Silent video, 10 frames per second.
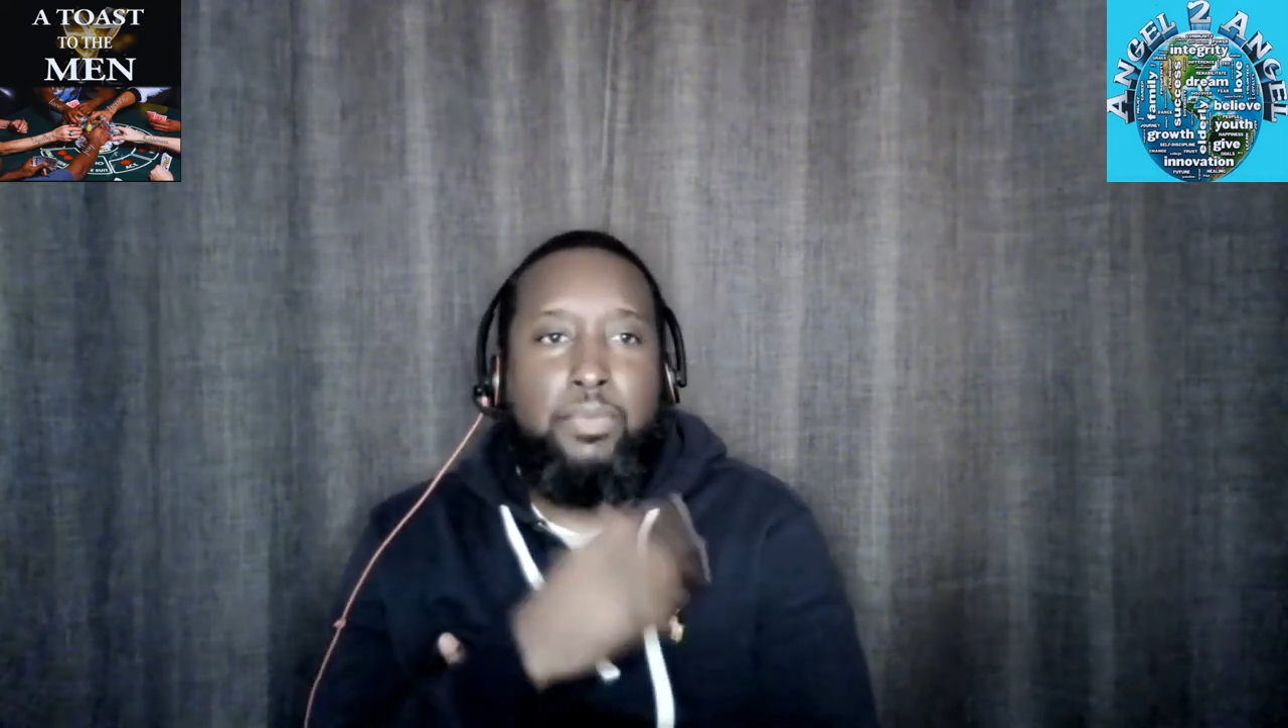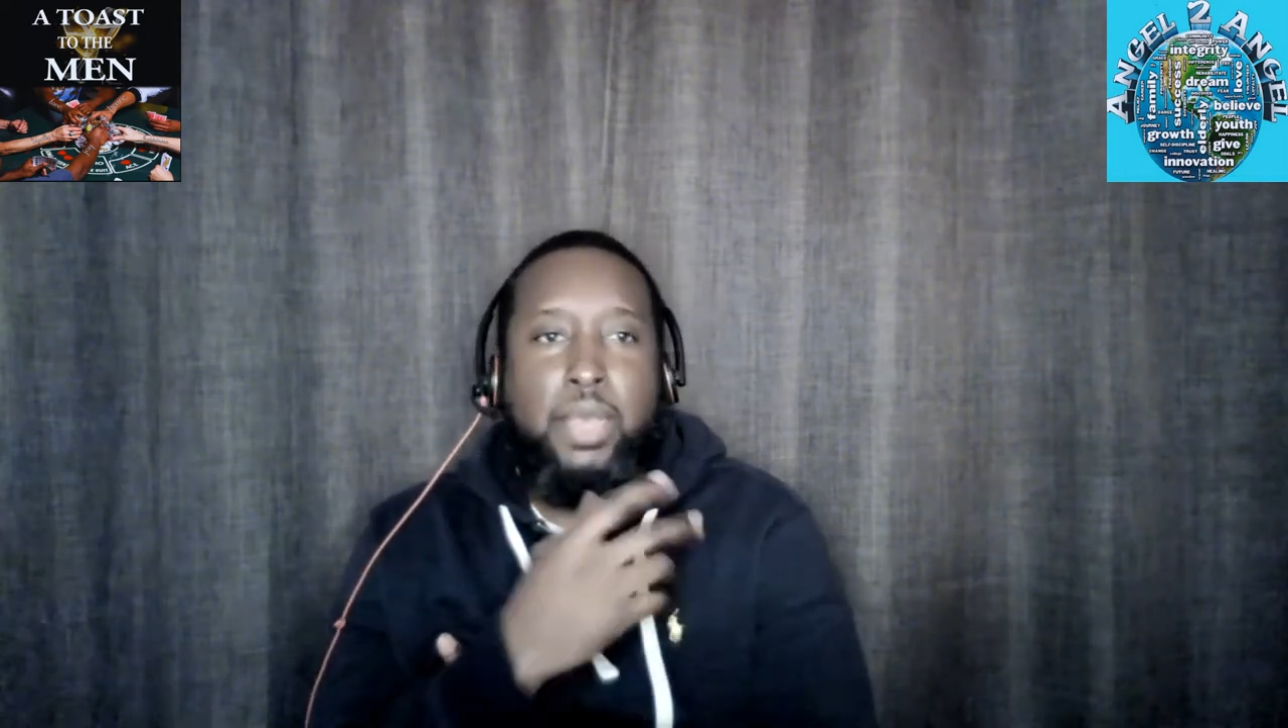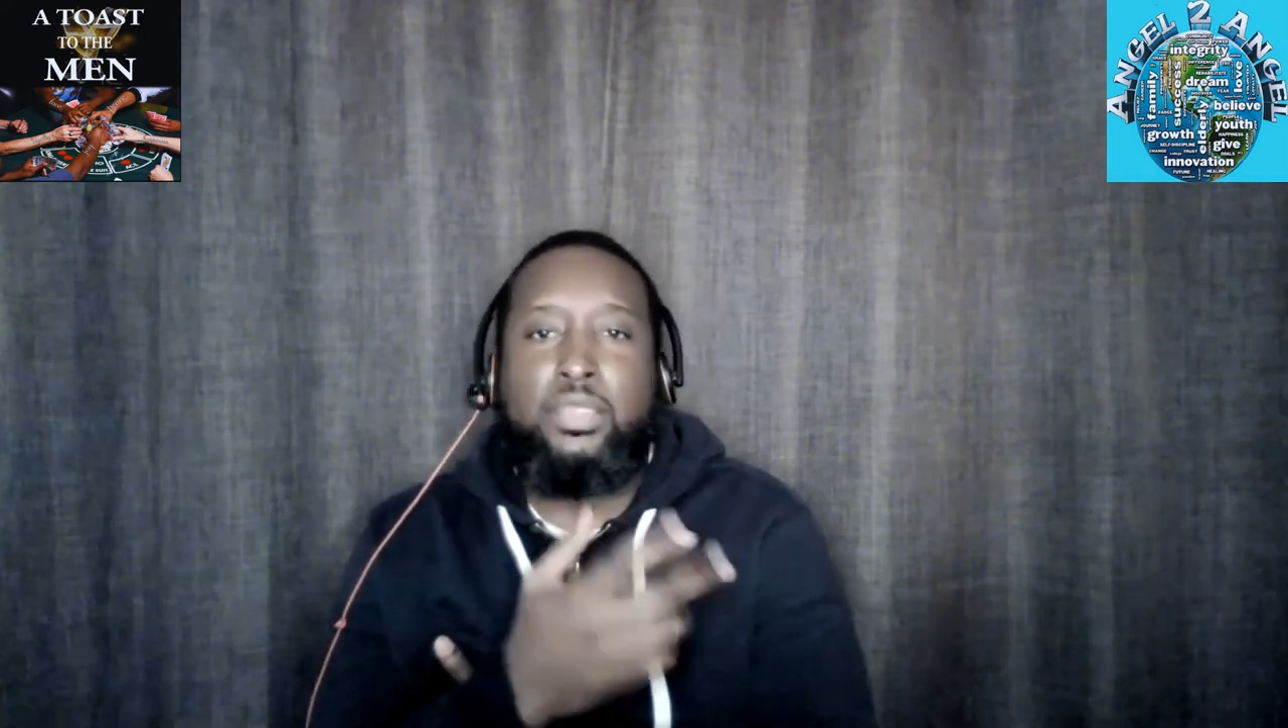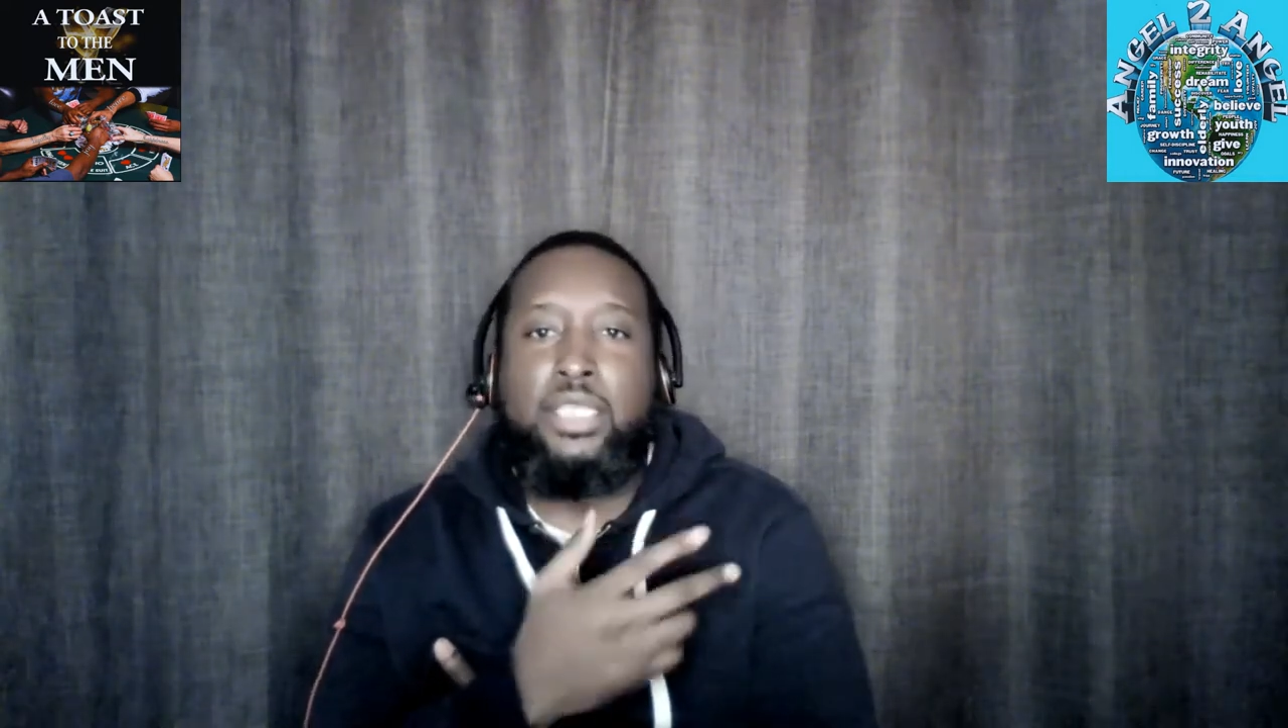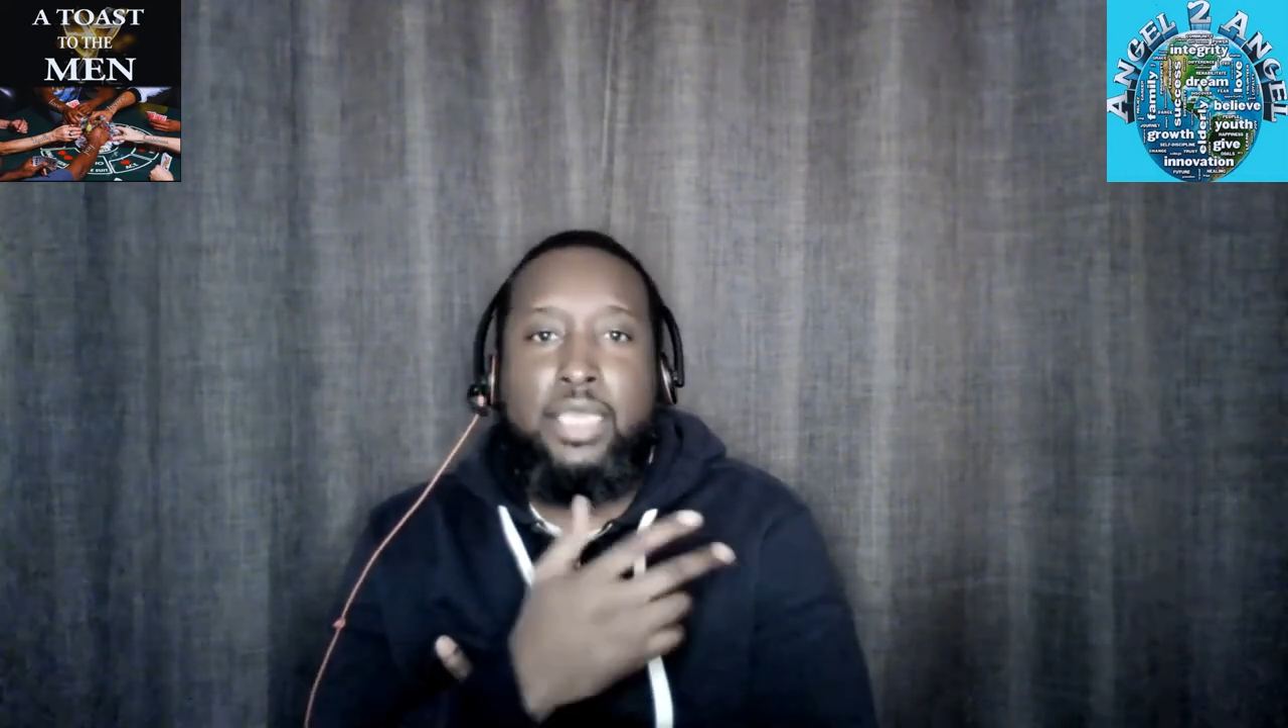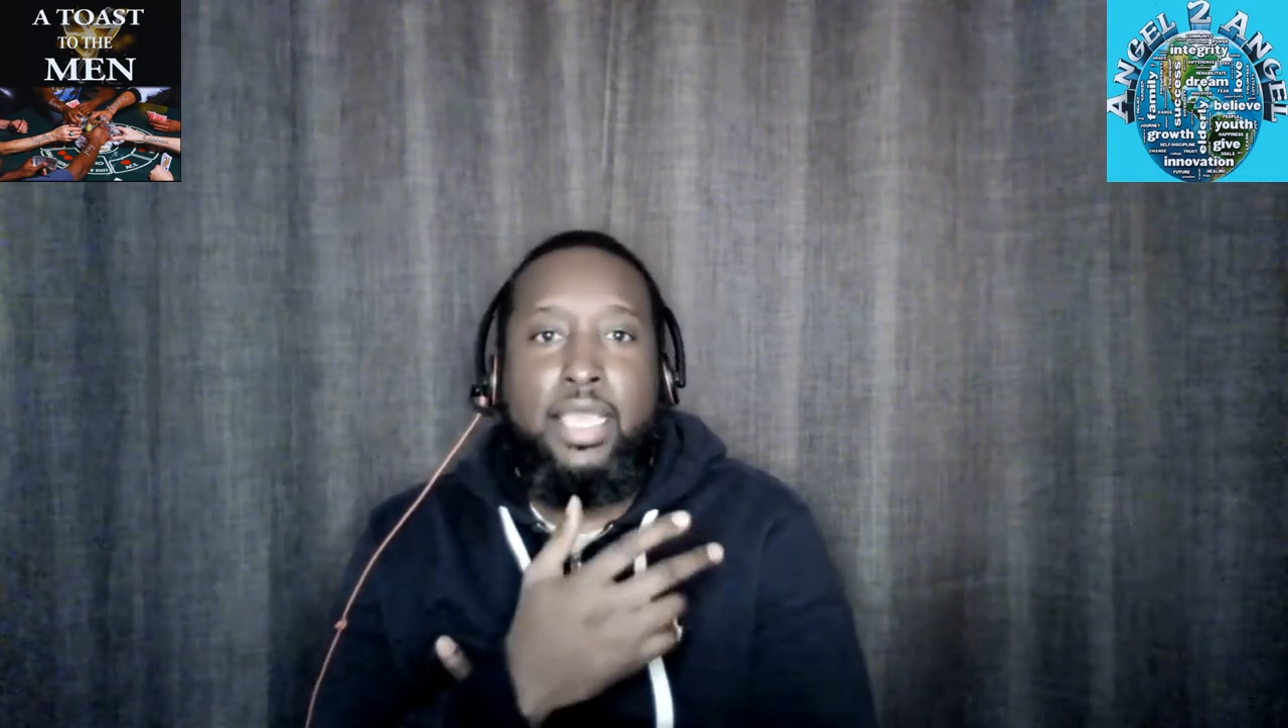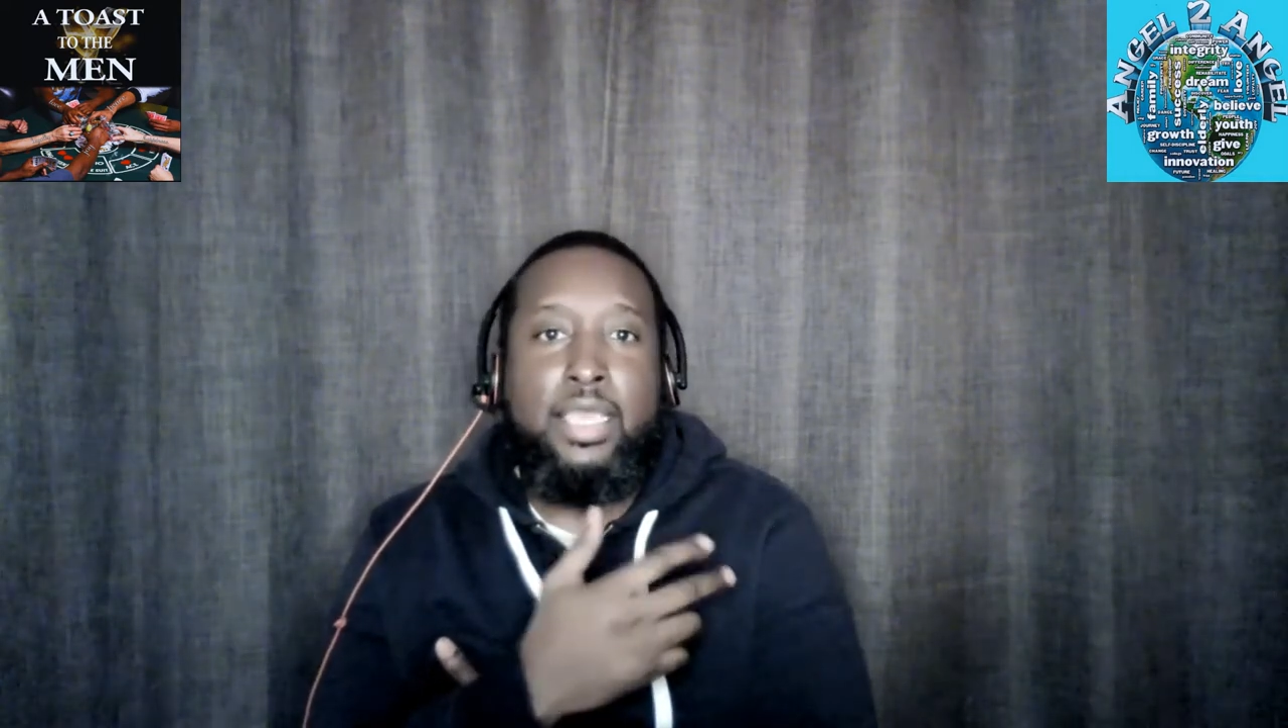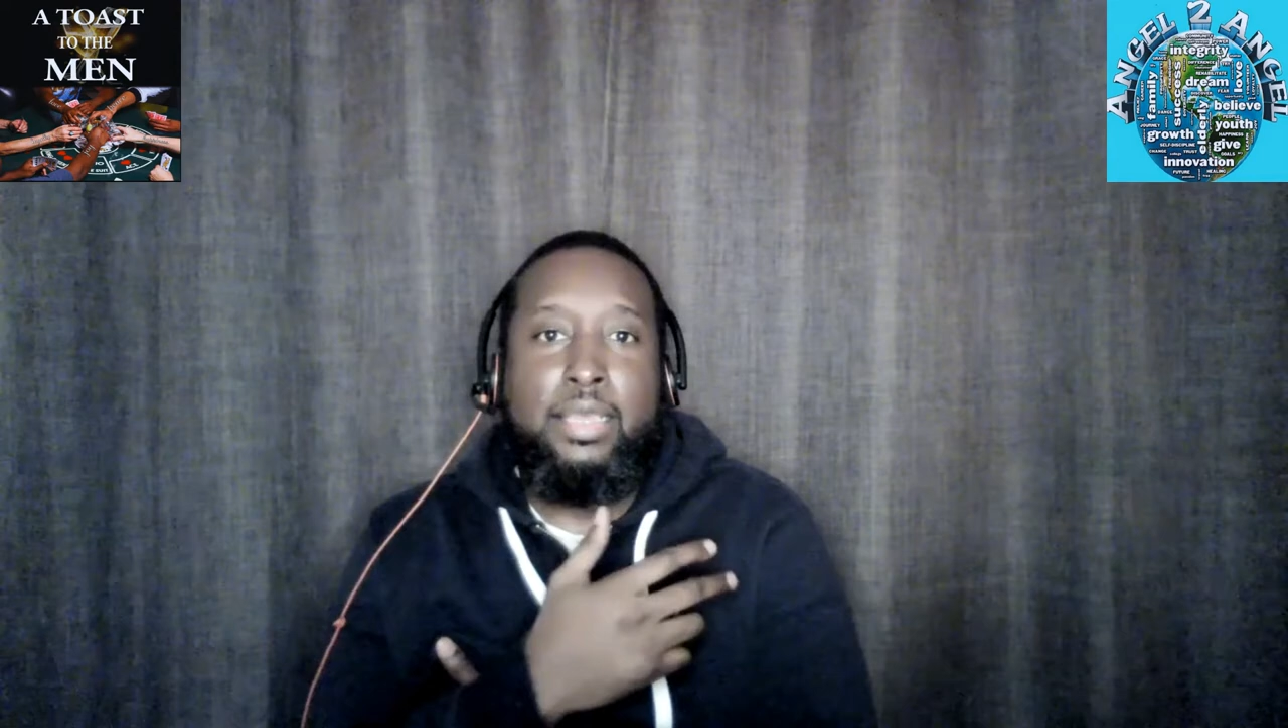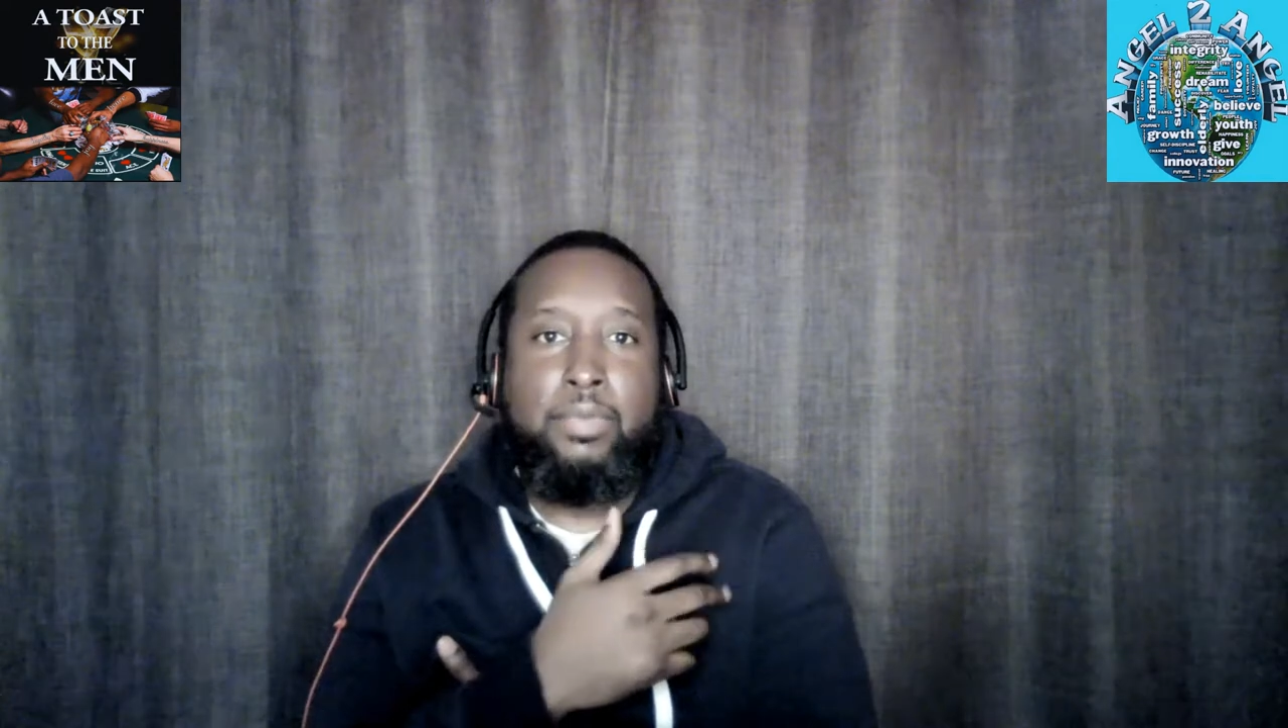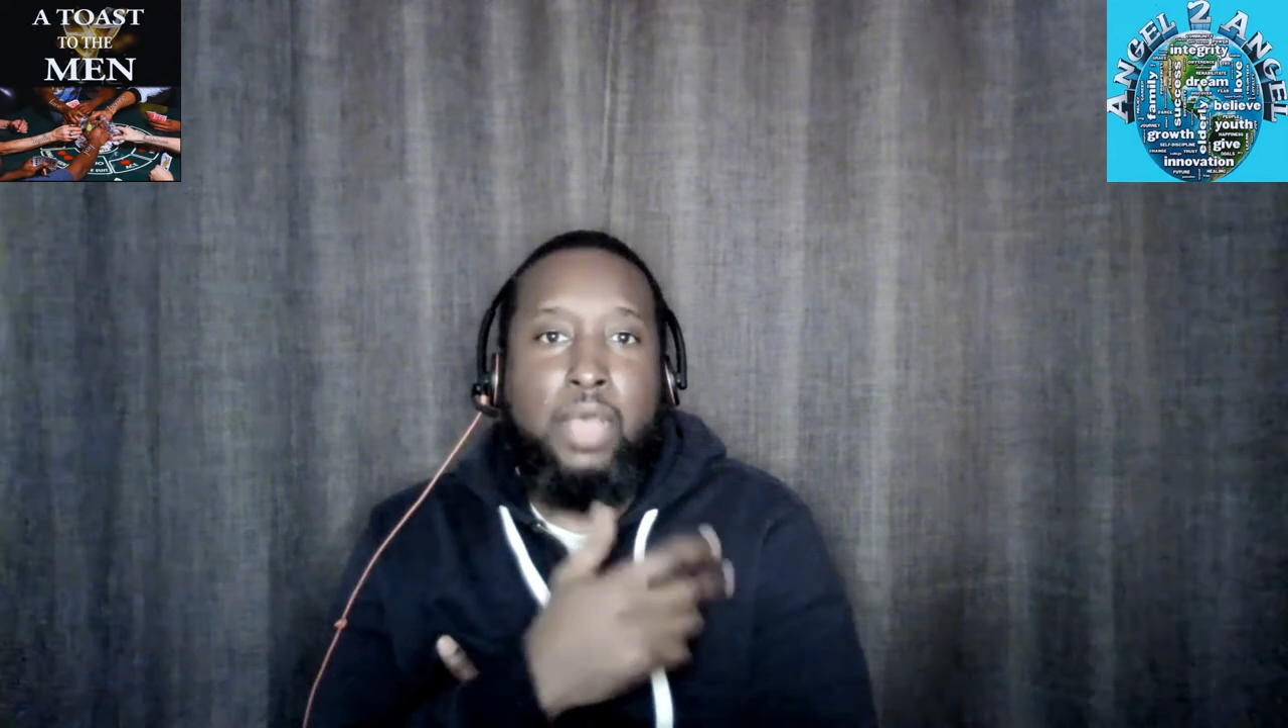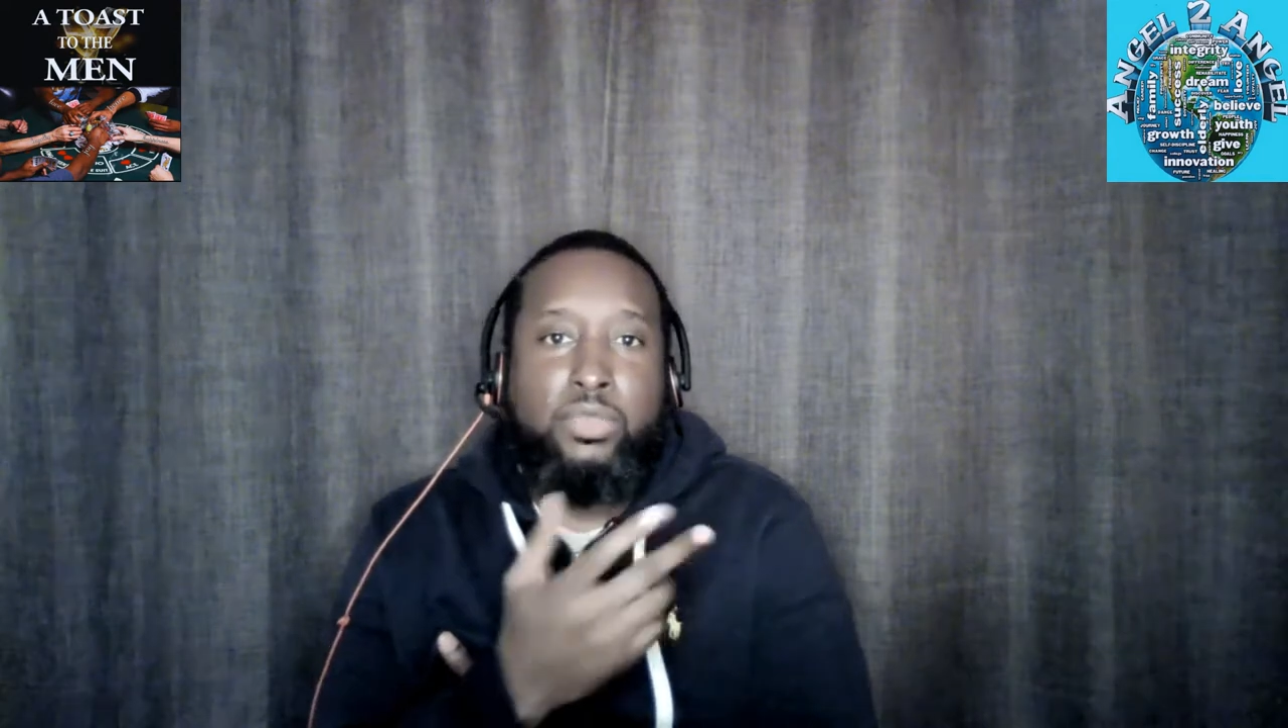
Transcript: about the game.